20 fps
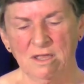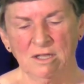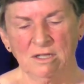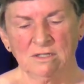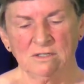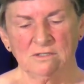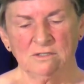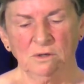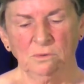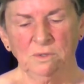
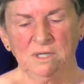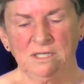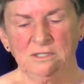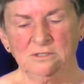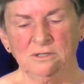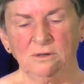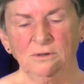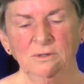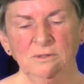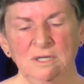So we
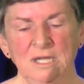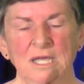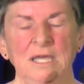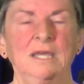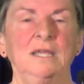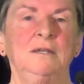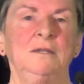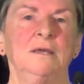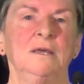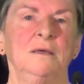don't
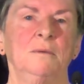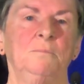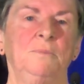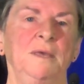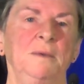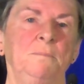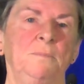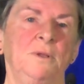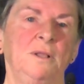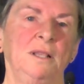need
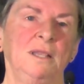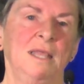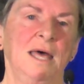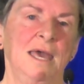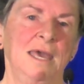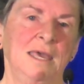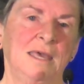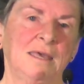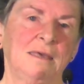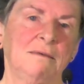people
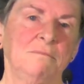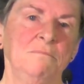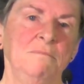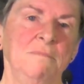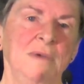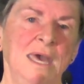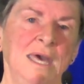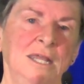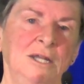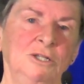like
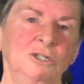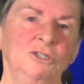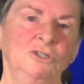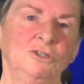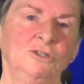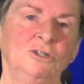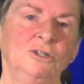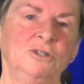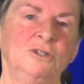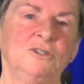
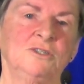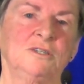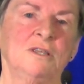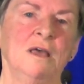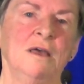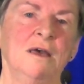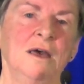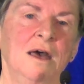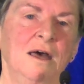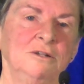managers
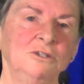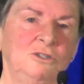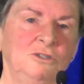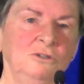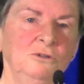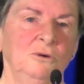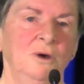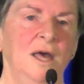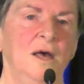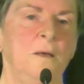
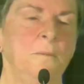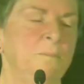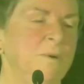to help